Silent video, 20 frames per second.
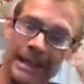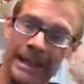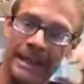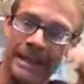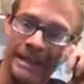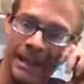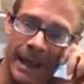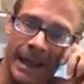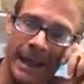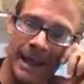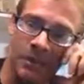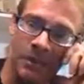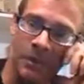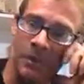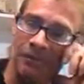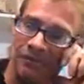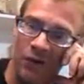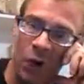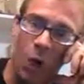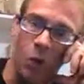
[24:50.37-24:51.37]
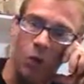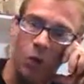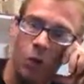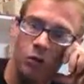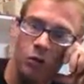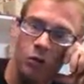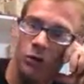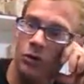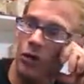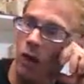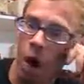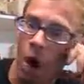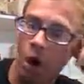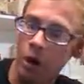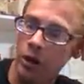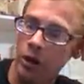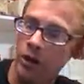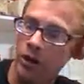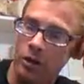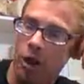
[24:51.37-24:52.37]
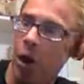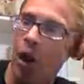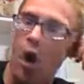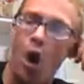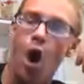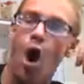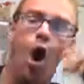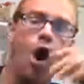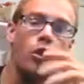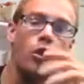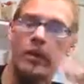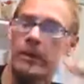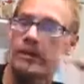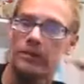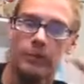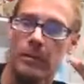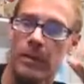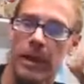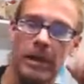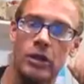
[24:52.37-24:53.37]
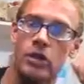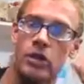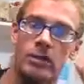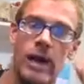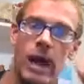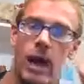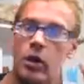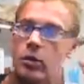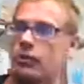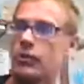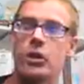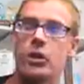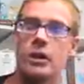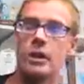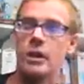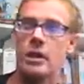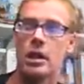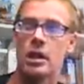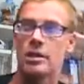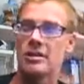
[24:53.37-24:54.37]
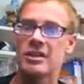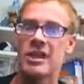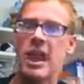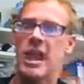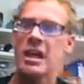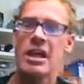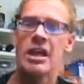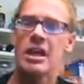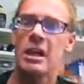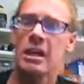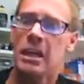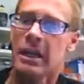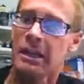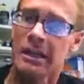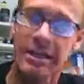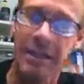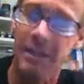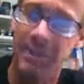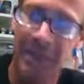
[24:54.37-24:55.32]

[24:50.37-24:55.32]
in name, photos, college, all the information about her, putting it out on site, and